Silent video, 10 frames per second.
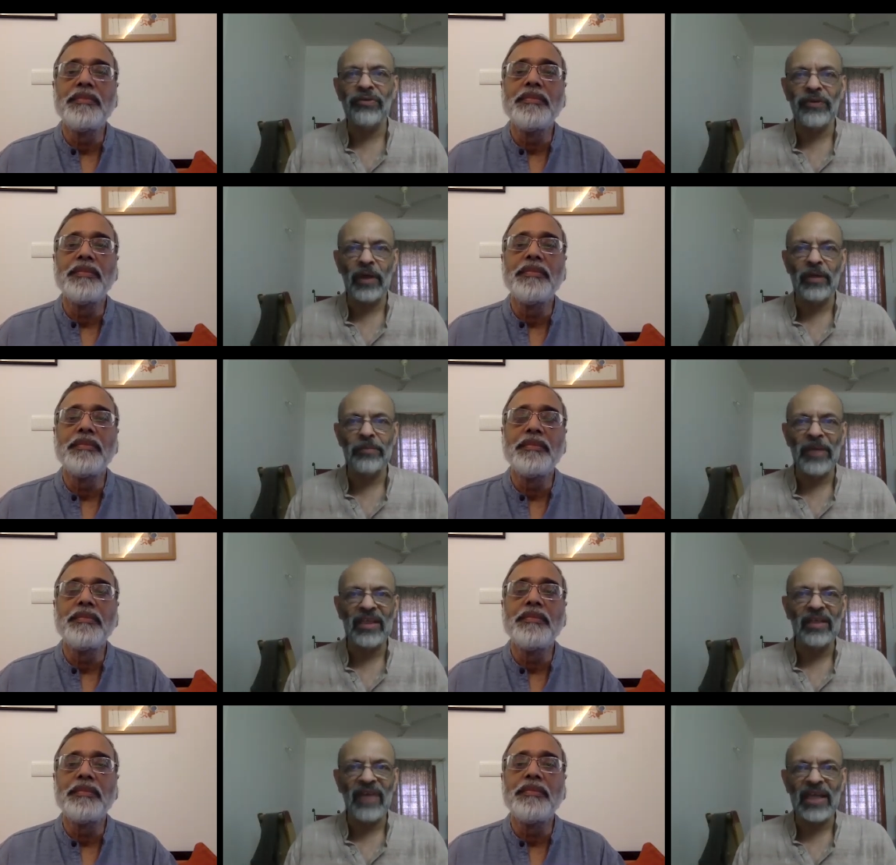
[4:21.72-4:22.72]
Speaker 1: uh,
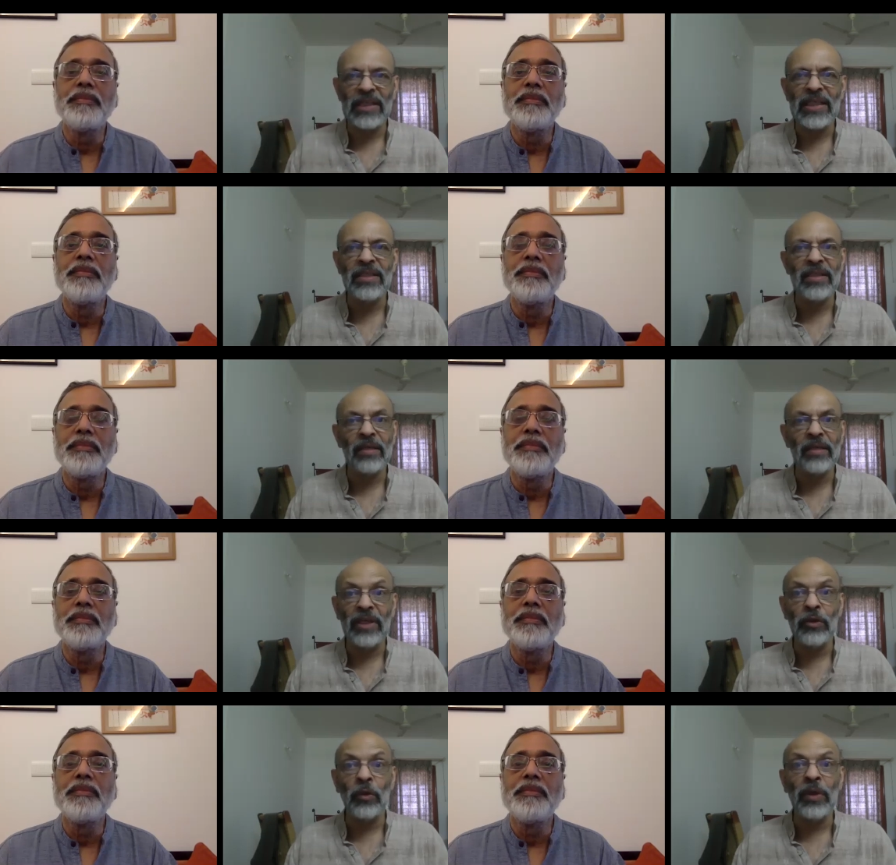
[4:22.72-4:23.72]
making vaccines, and we
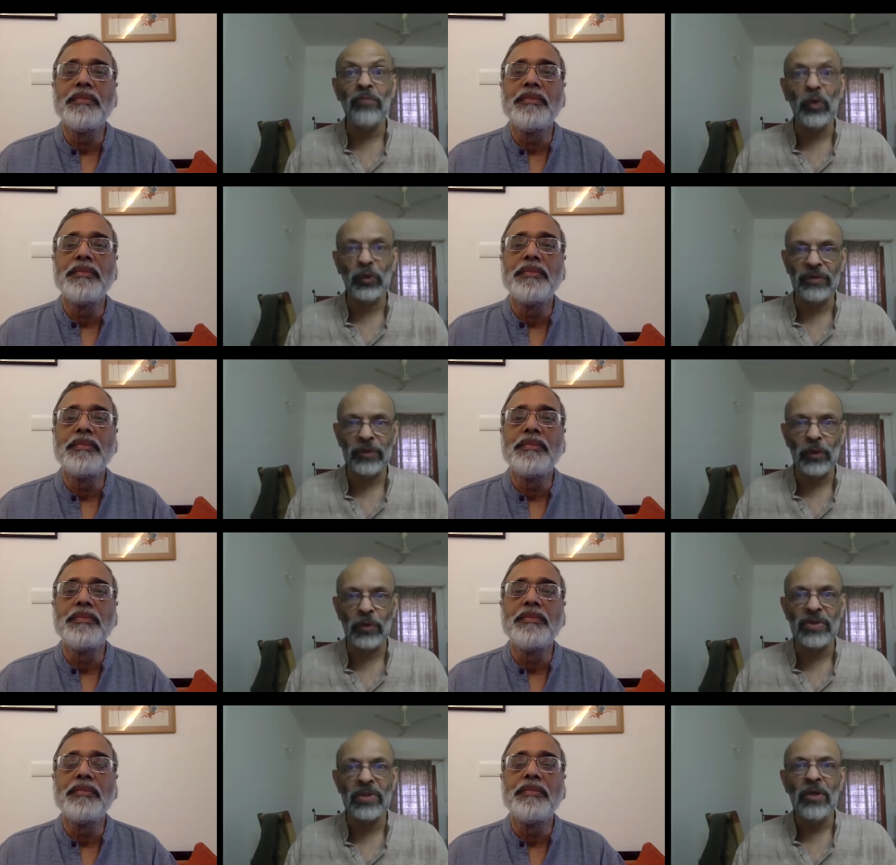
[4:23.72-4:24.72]
are doing both of
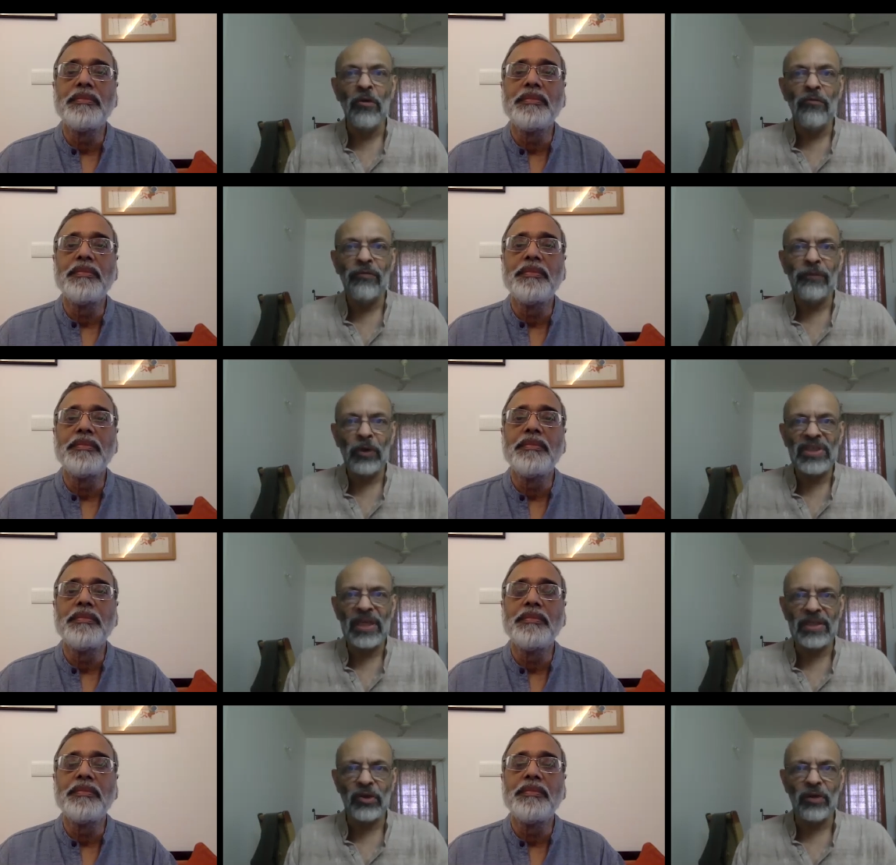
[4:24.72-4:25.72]
those for
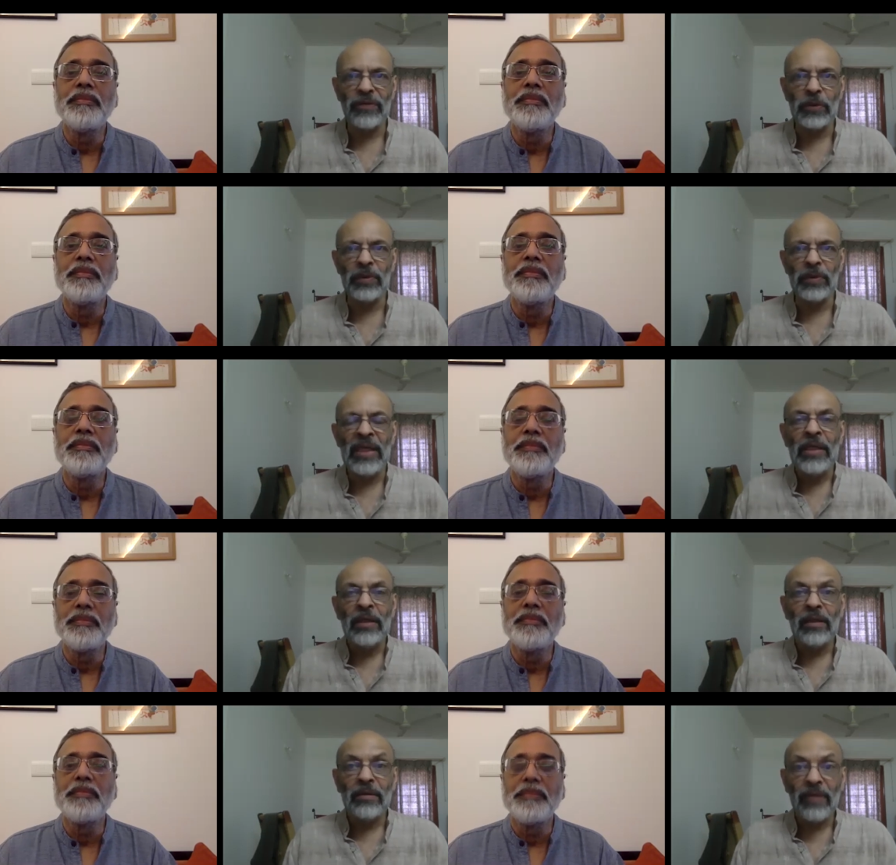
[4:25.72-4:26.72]
SARS-CoV-2.
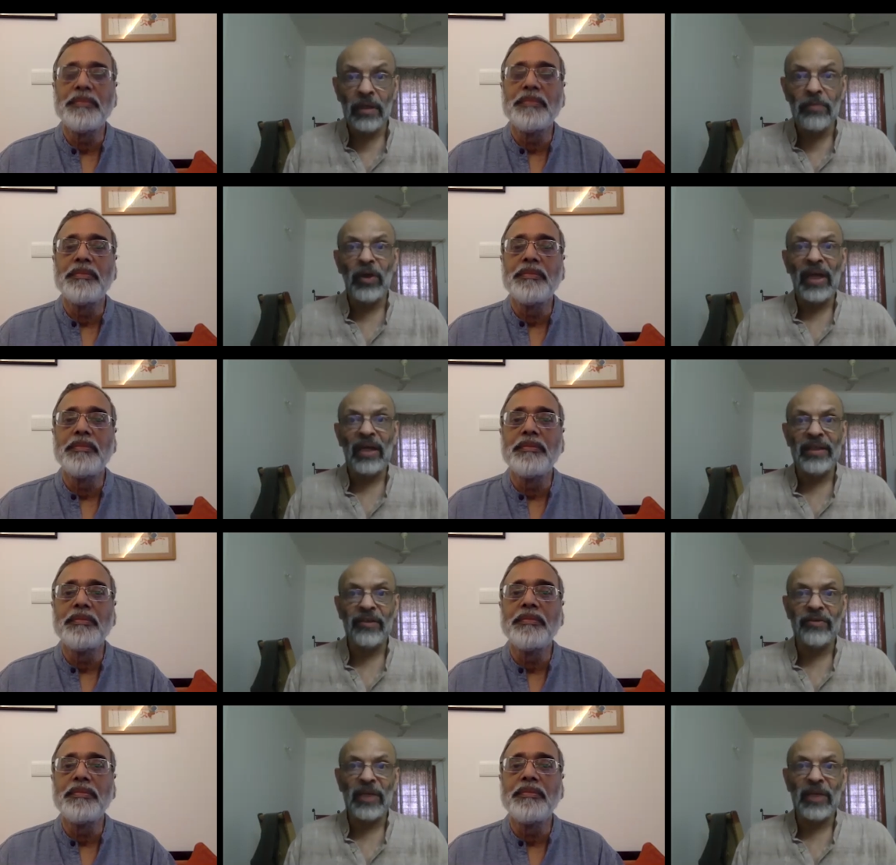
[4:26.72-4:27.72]
The third modality
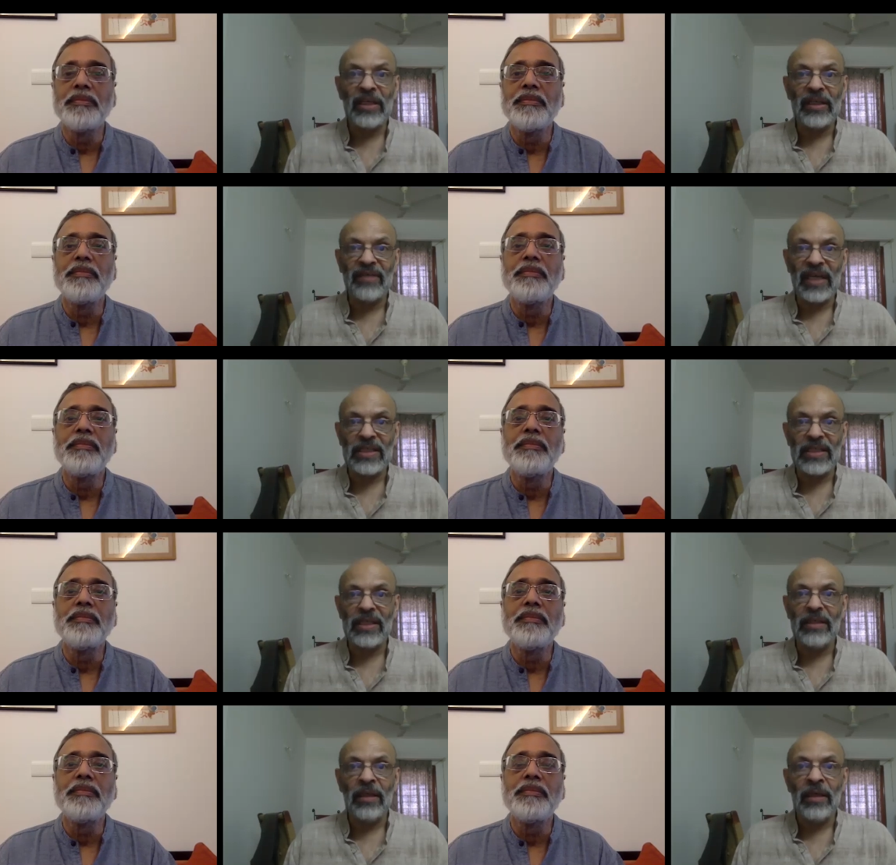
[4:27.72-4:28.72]
of making a
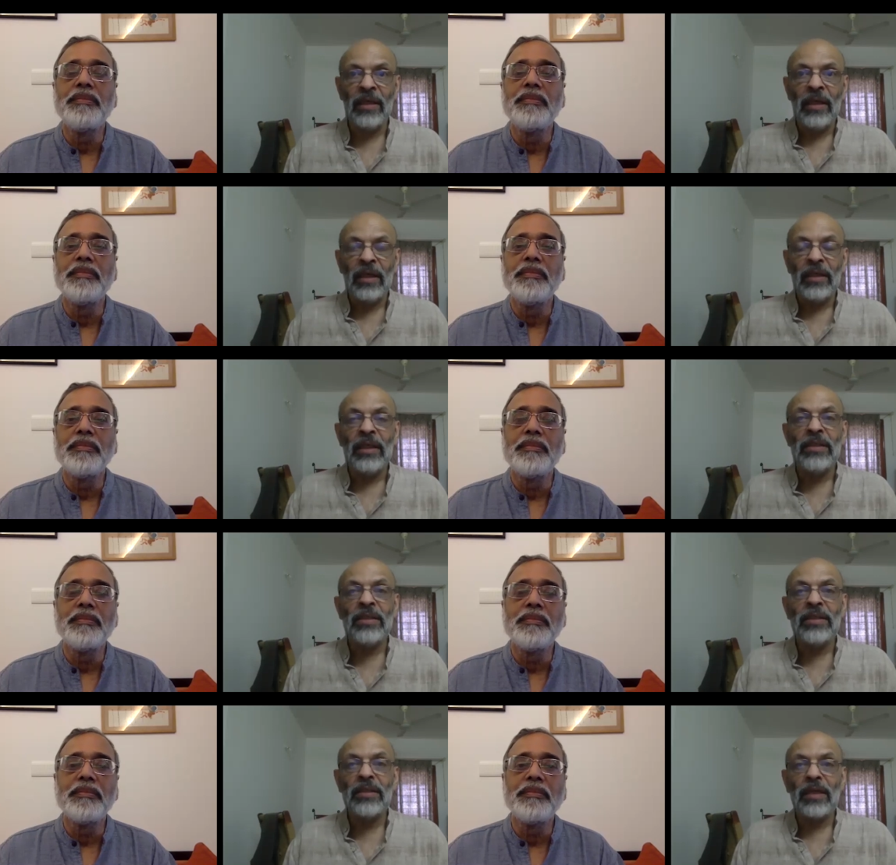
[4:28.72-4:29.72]
vaccine
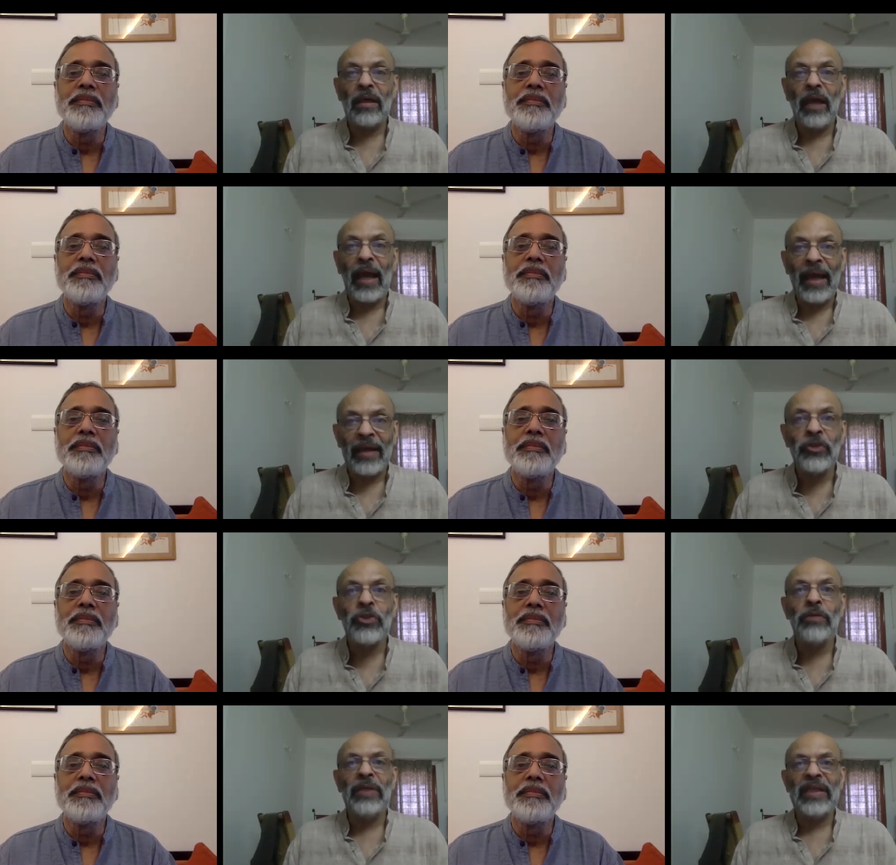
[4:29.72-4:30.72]
is
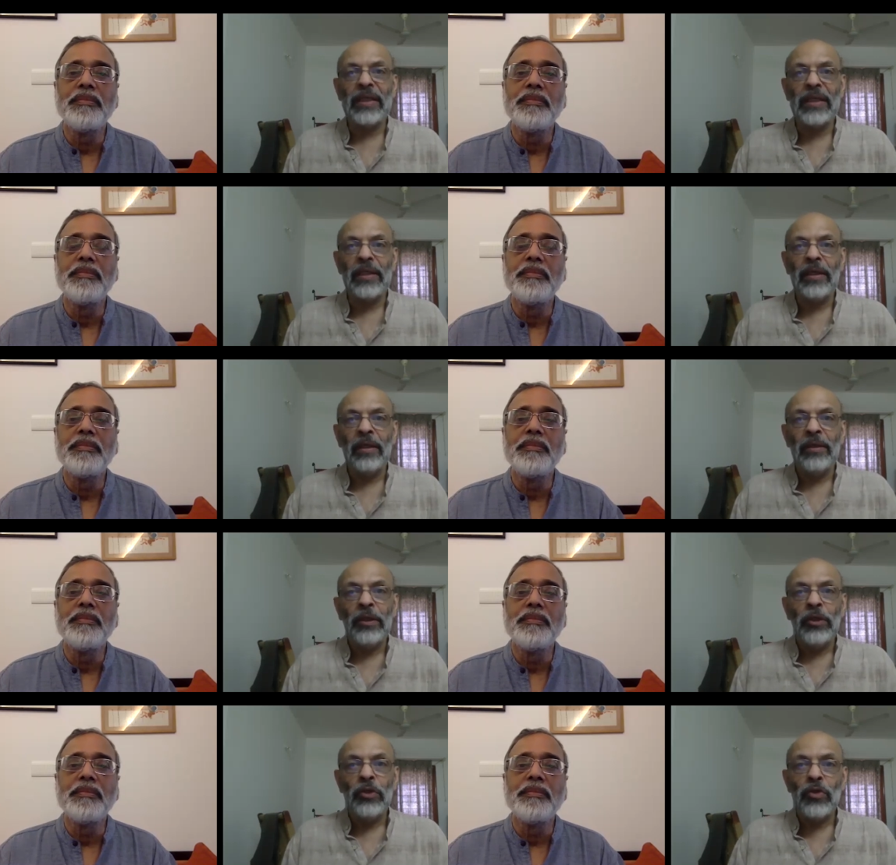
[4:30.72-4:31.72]
actually
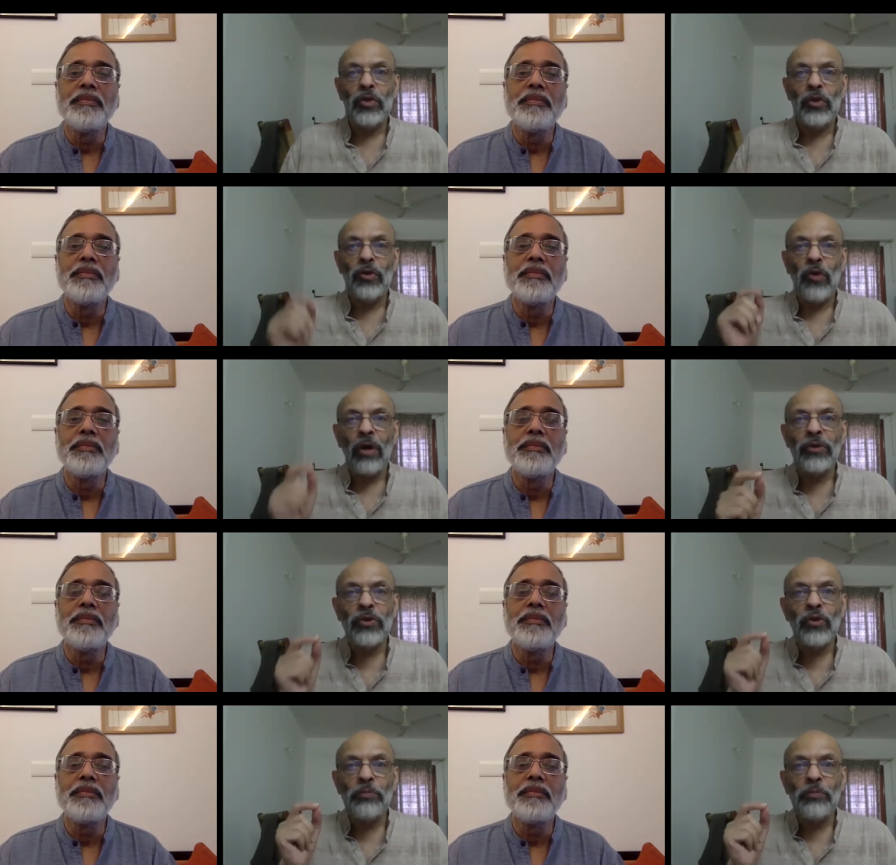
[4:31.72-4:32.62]
not to